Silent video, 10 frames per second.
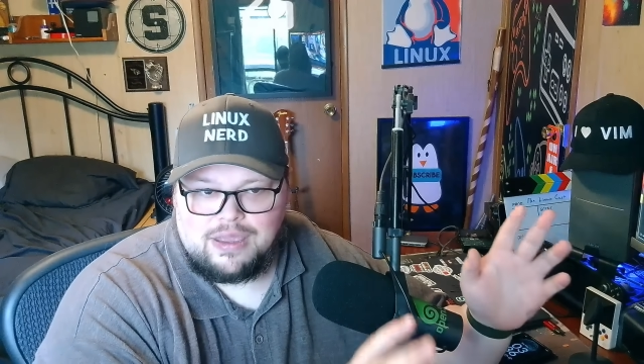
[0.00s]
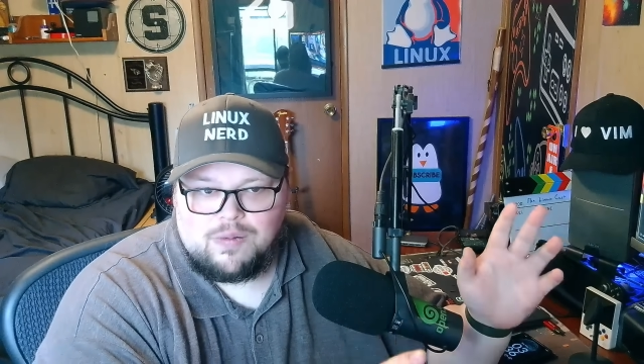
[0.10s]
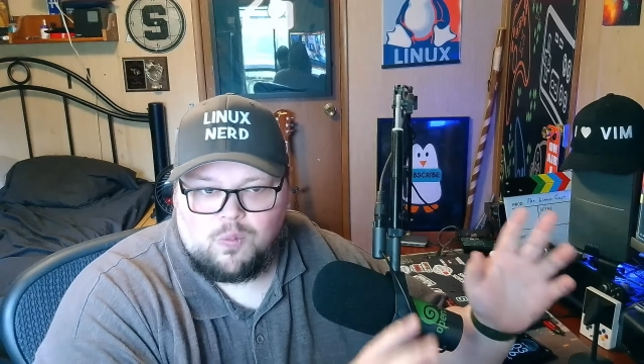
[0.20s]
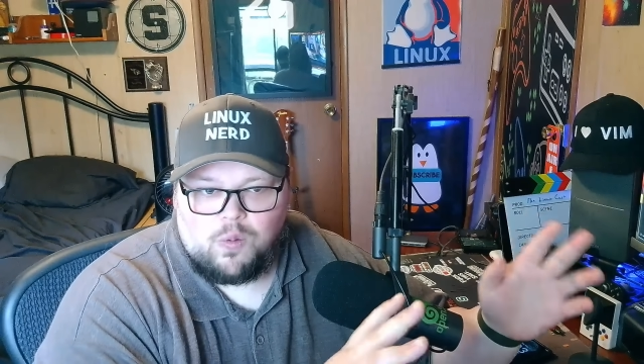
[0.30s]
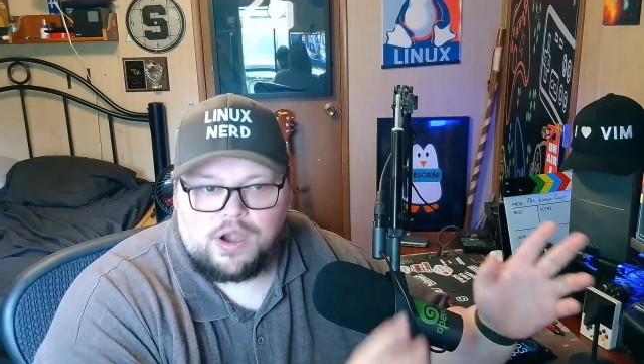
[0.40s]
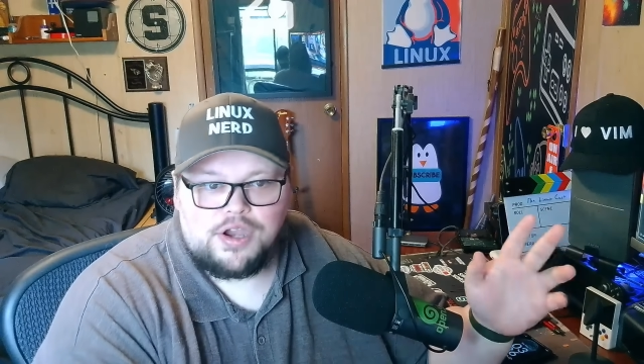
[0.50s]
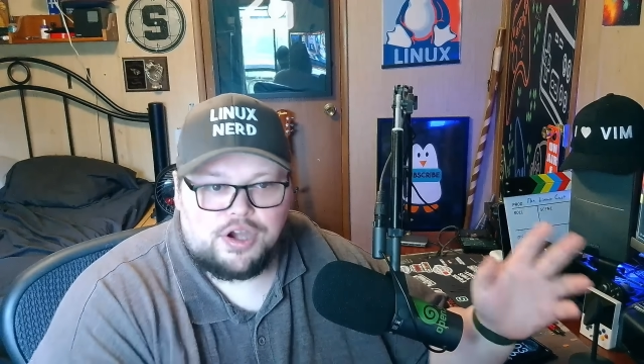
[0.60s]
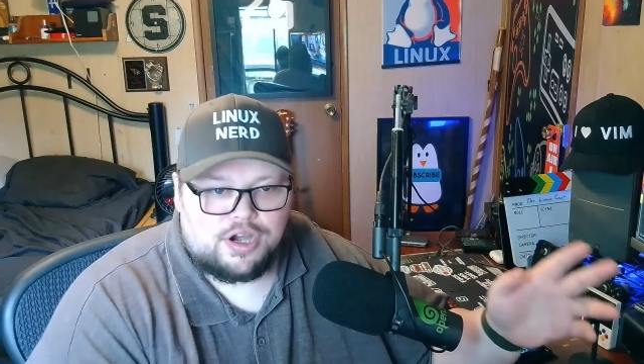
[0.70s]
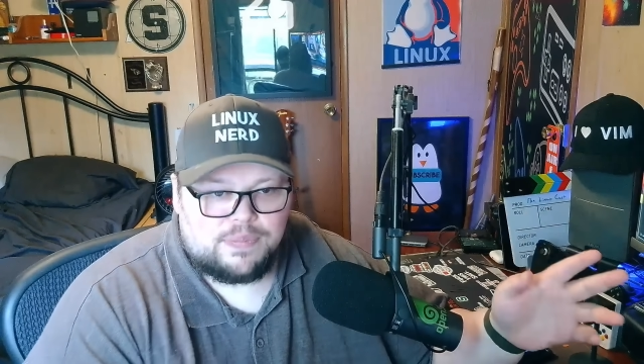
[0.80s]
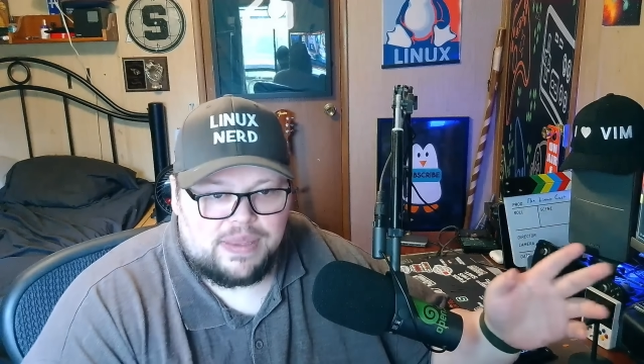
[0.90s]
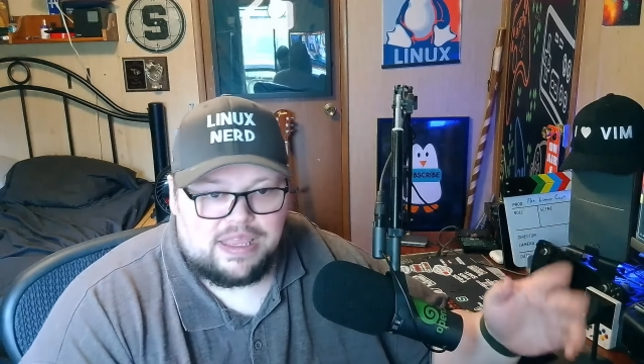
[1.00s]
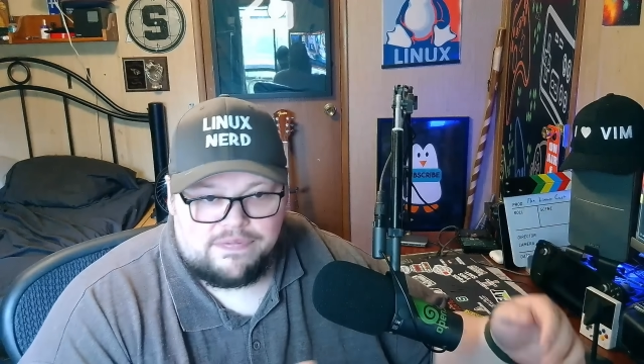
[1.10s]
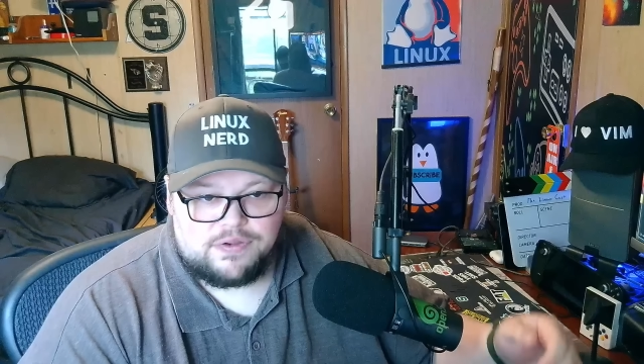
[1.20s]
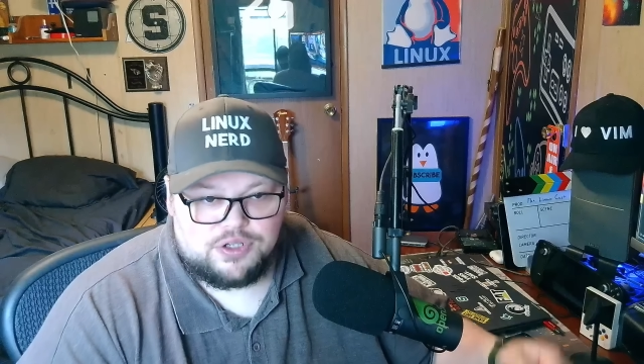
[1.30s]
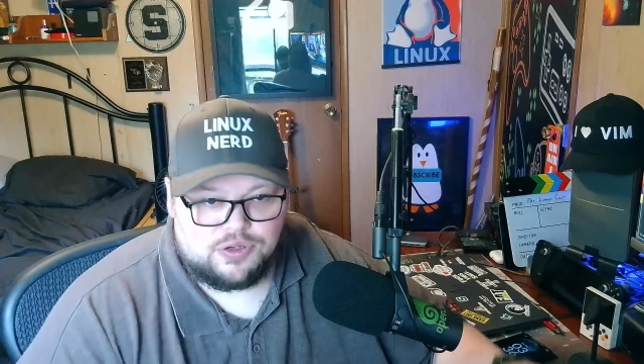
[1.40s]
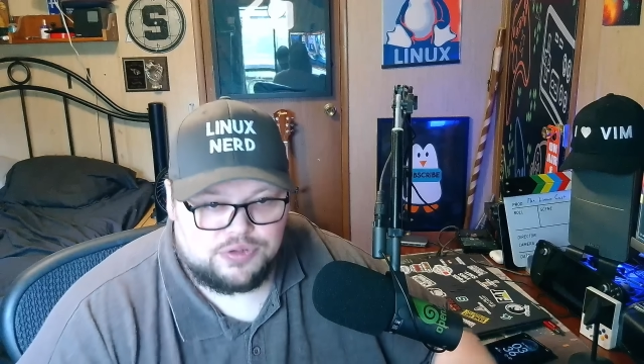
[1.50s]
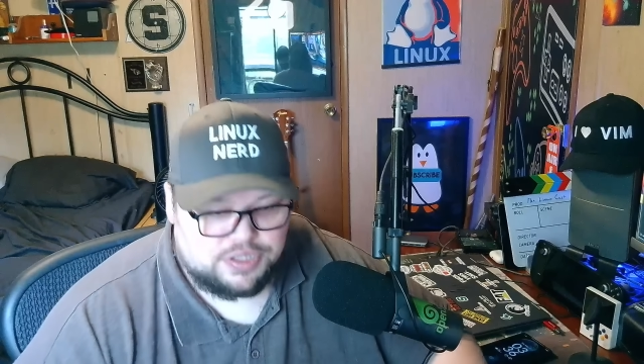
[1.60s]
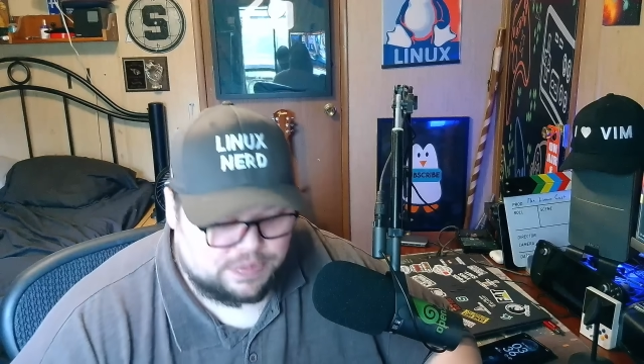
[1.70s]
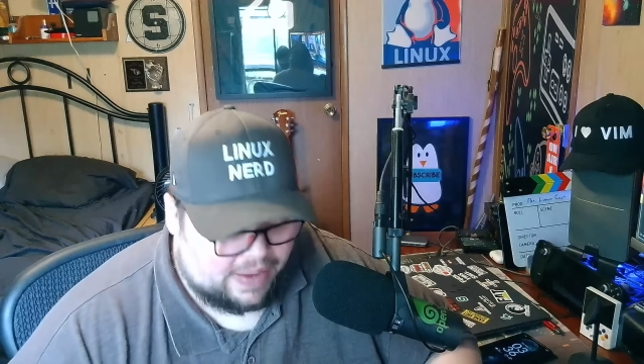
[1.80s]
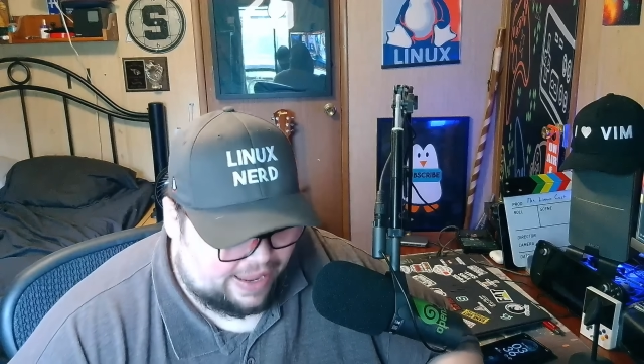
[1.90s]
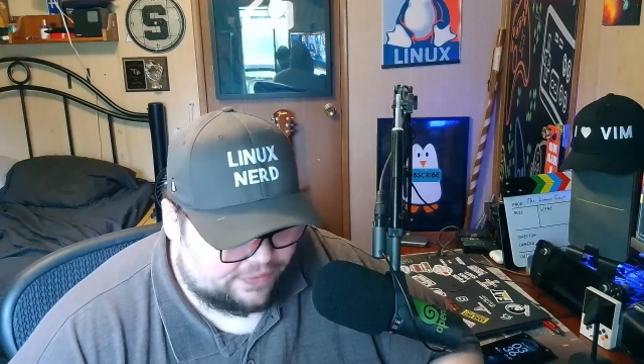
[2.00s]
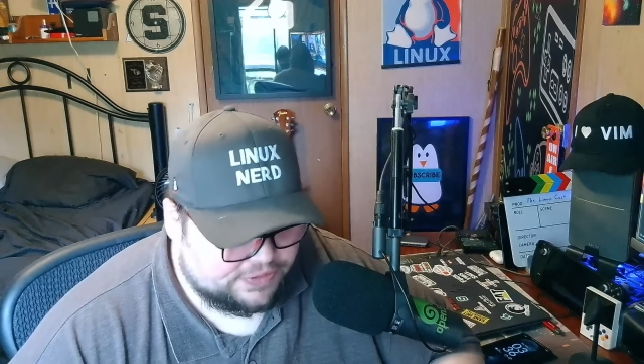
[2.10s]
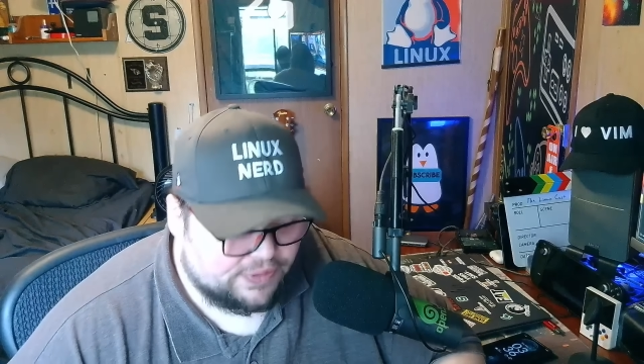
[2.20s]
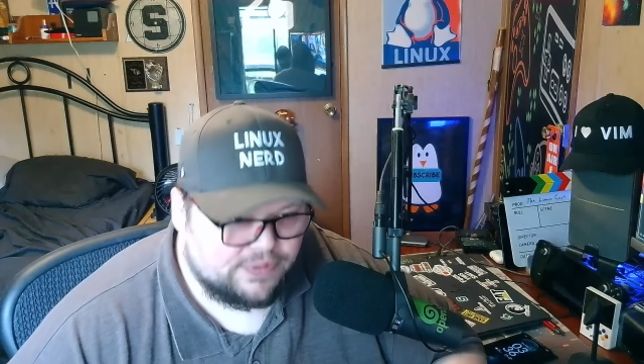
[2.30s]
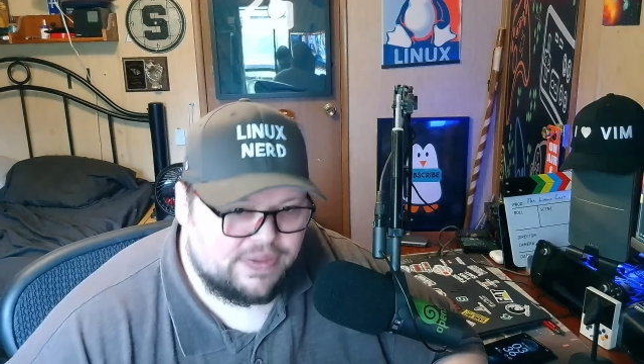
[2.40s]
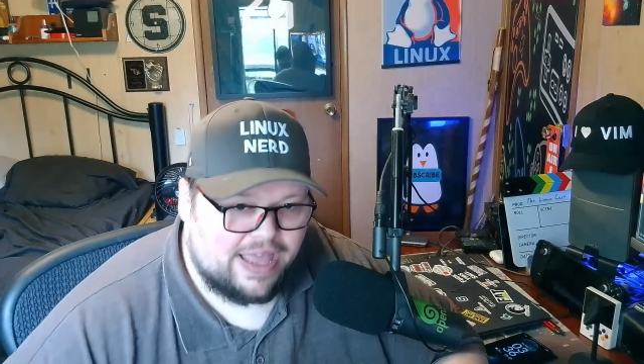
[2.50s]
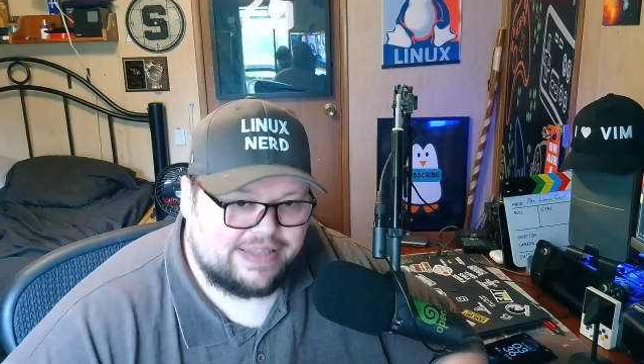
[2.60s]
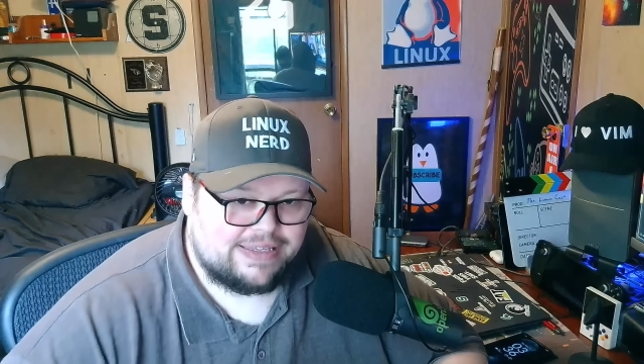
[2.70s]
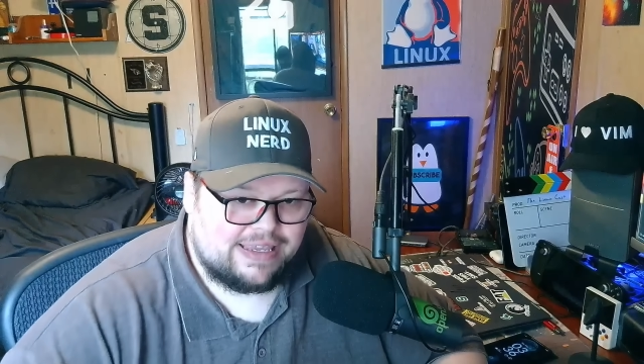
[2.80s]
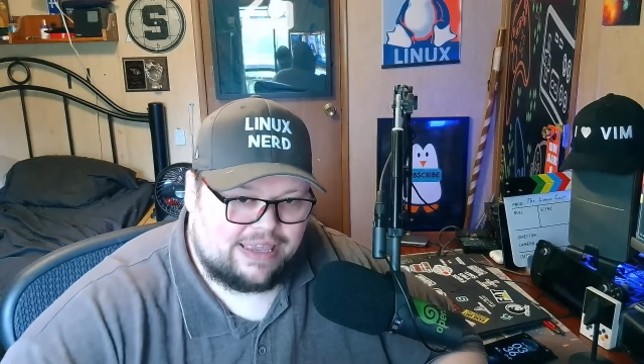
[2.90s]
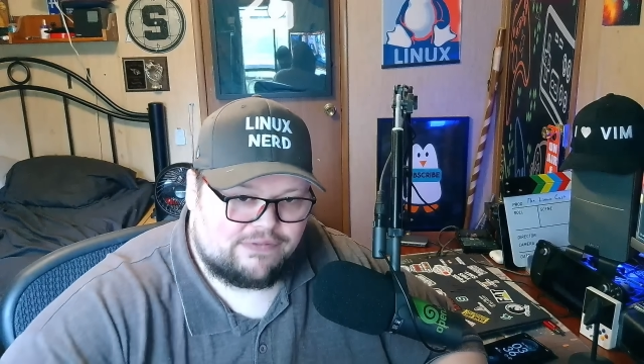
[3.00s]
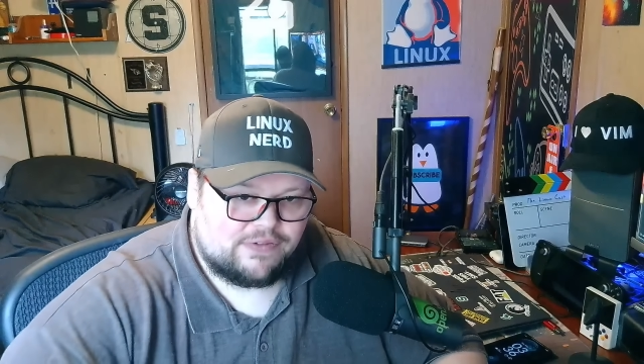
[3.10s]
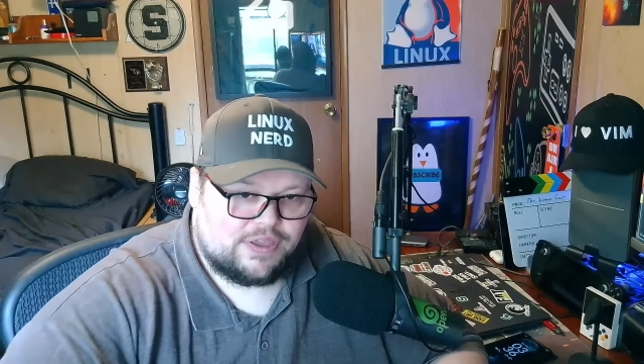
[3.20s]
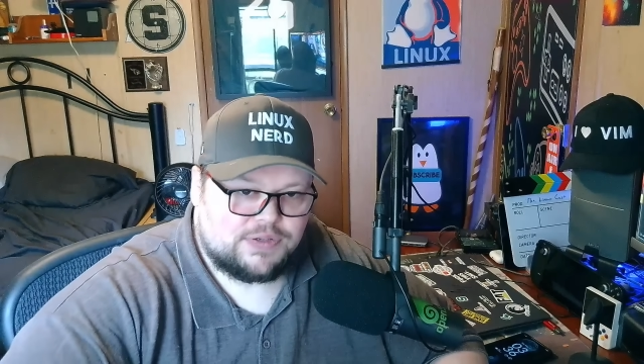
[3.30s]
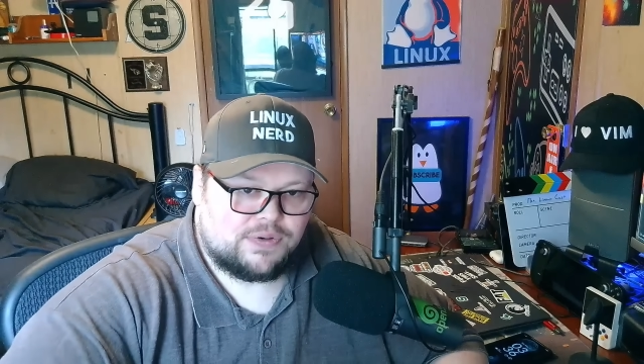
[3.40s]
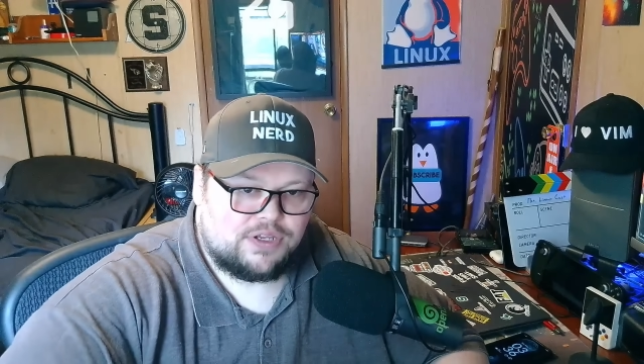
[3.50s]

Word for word: where you're going to be if you choose this path. So that's it for this one.